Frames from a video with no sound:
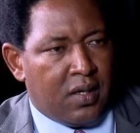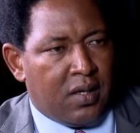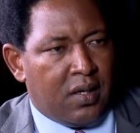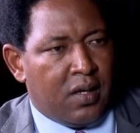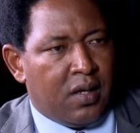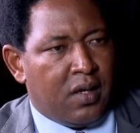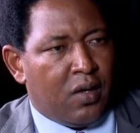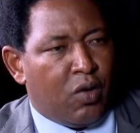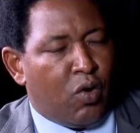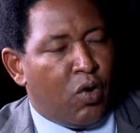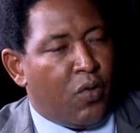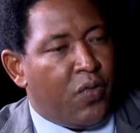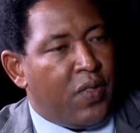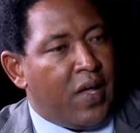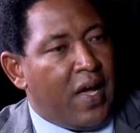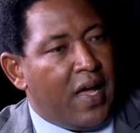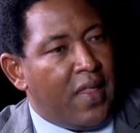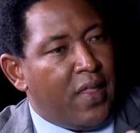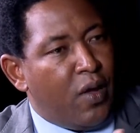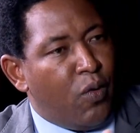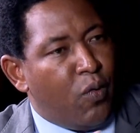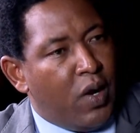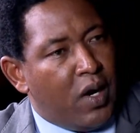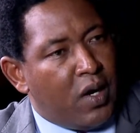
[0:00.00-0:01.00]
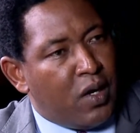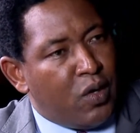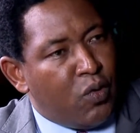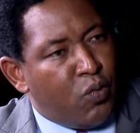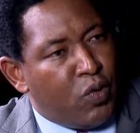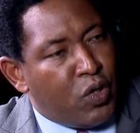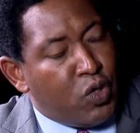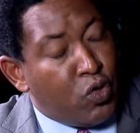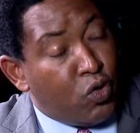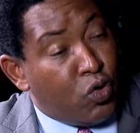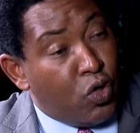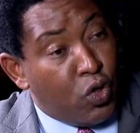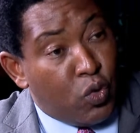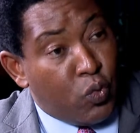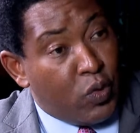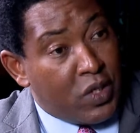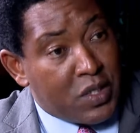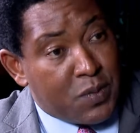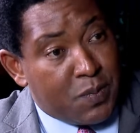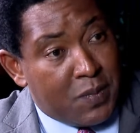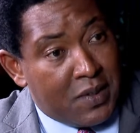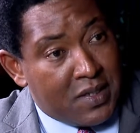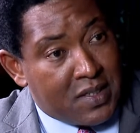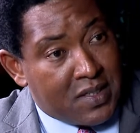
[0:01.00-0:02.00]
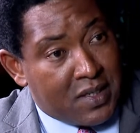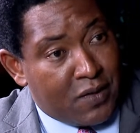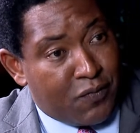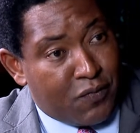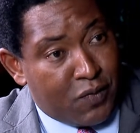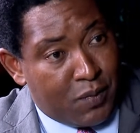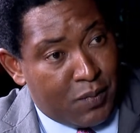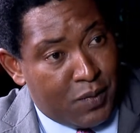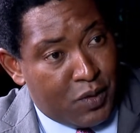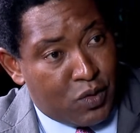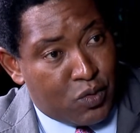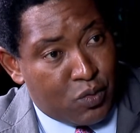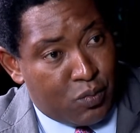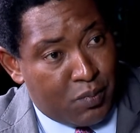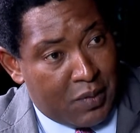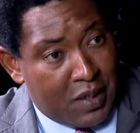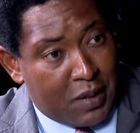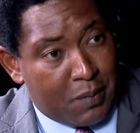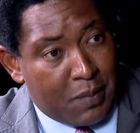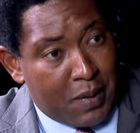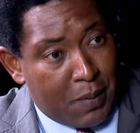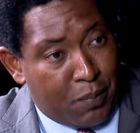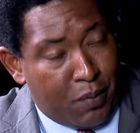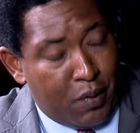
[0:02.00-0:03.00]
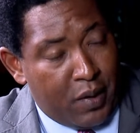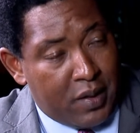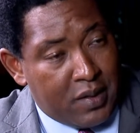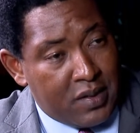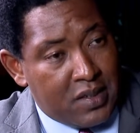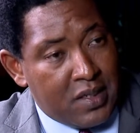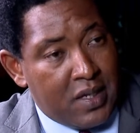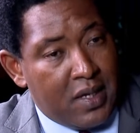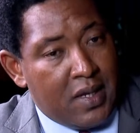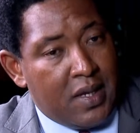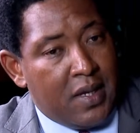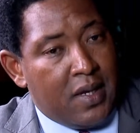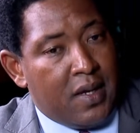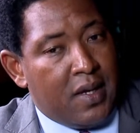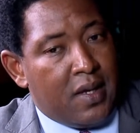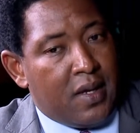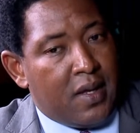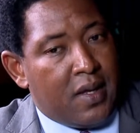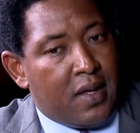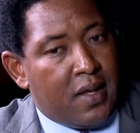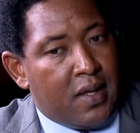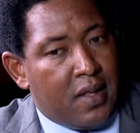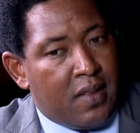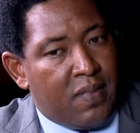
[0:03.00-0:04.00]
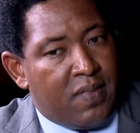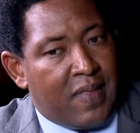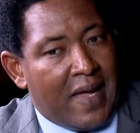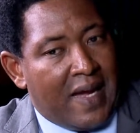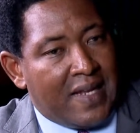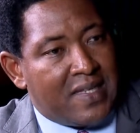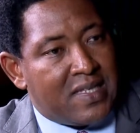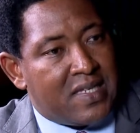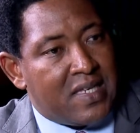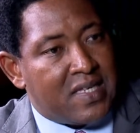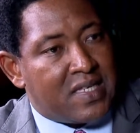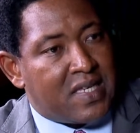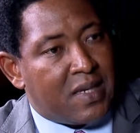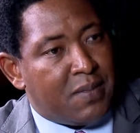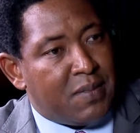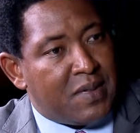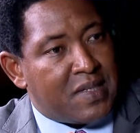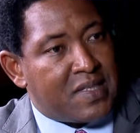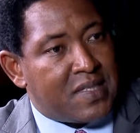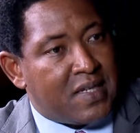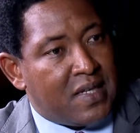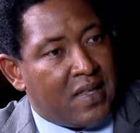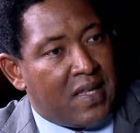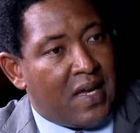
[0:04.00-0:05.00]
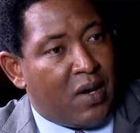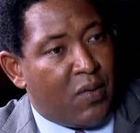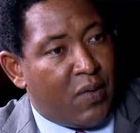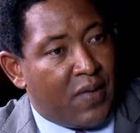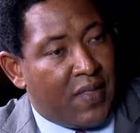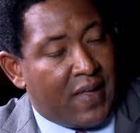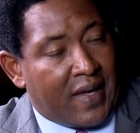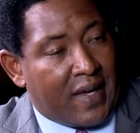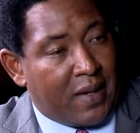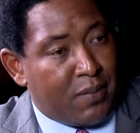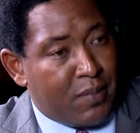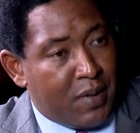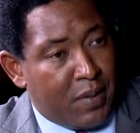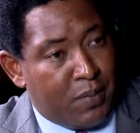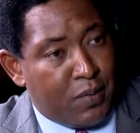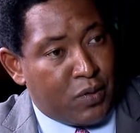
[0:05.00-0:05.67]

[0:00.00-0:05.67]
On the other one, when you go to Westminster, for me to make my point, that system is still there where they can be able to.